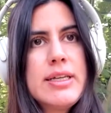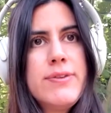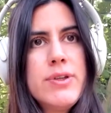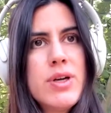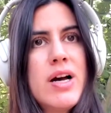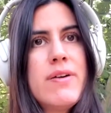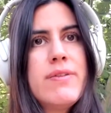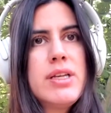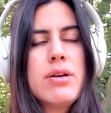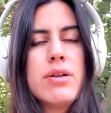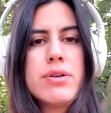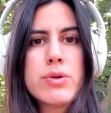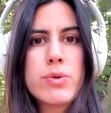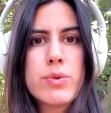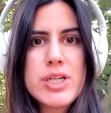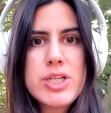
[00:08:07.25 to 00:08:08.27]
If you have any
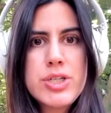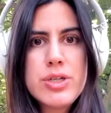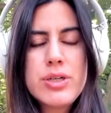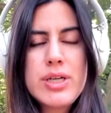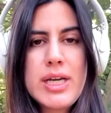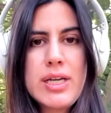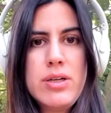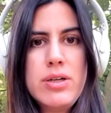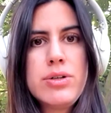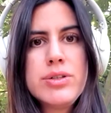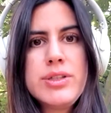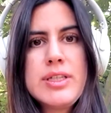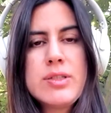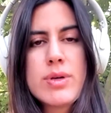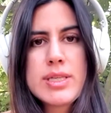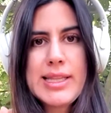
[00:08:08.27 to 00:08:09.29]
other question, I know
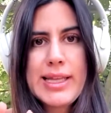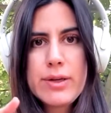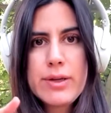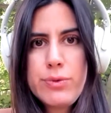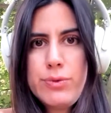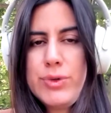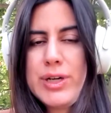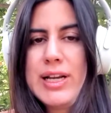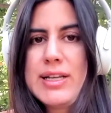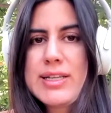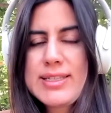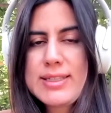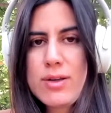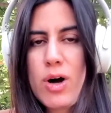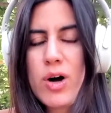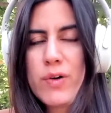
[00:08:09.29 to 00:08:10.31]
this was like really
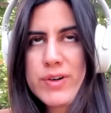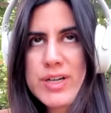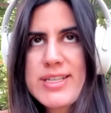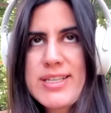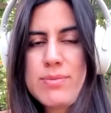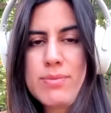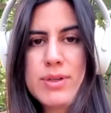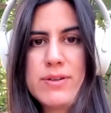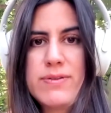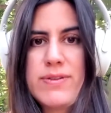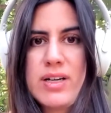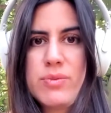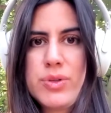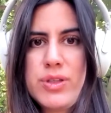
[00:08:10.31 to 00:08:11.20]
oversimplified,